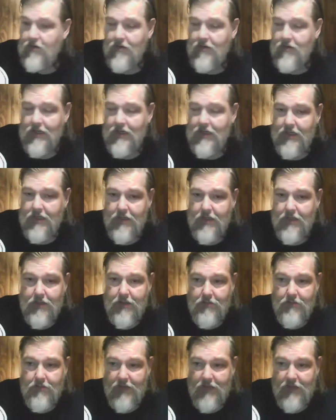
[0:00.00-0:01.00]
All
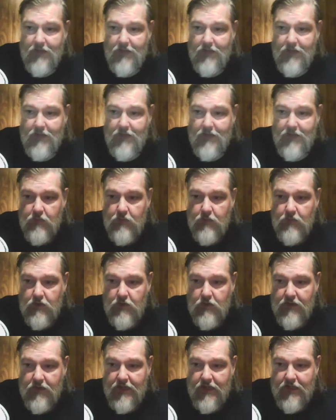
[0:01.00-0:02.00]
righty, back
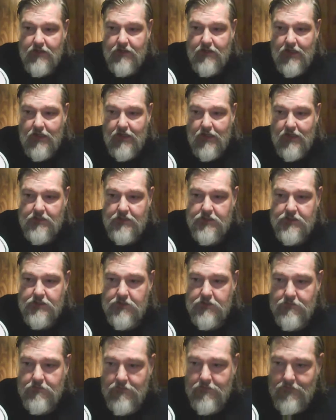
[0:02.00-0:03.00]
more to the
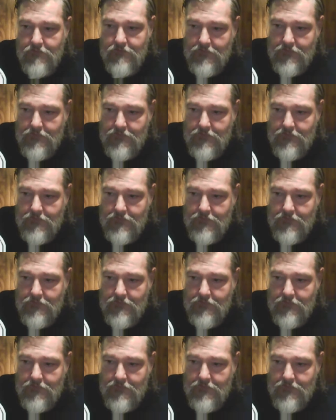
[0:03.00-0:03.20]
headlines.